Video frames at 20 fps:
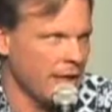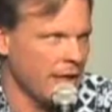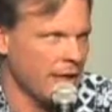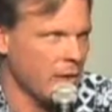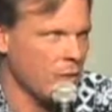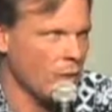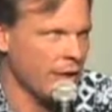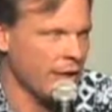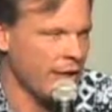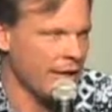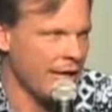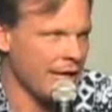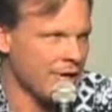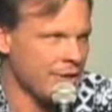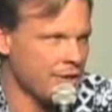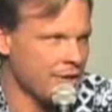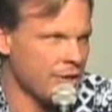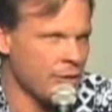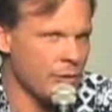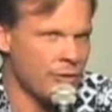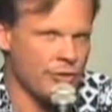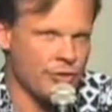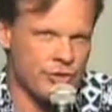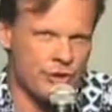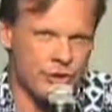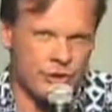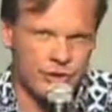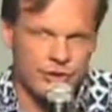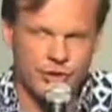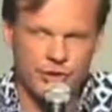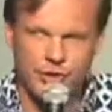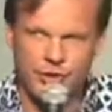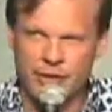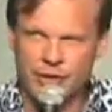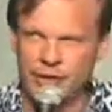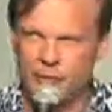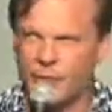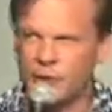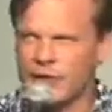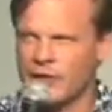and what it has to do with church
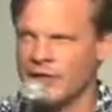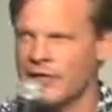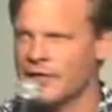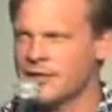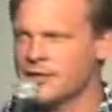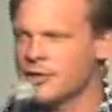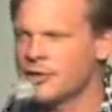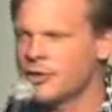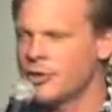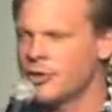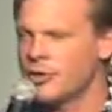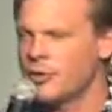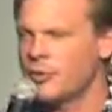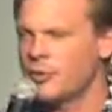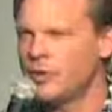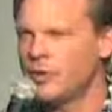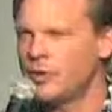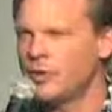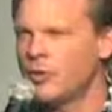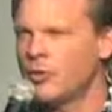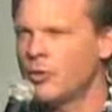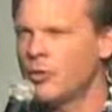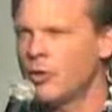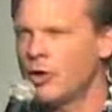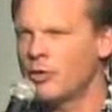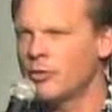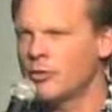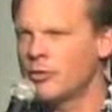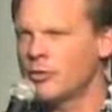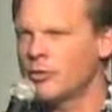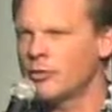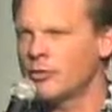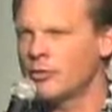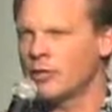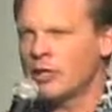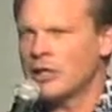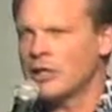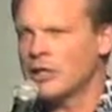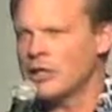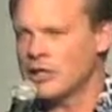and what it has to do with being, quote,
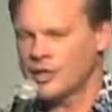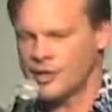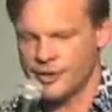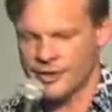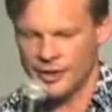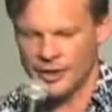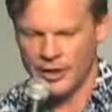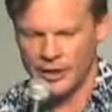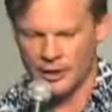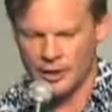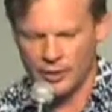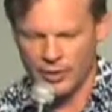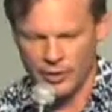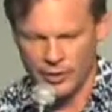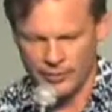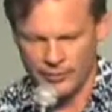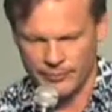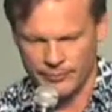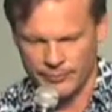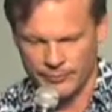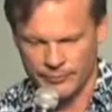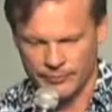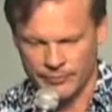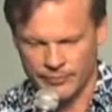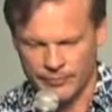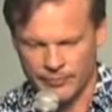religious, unquote.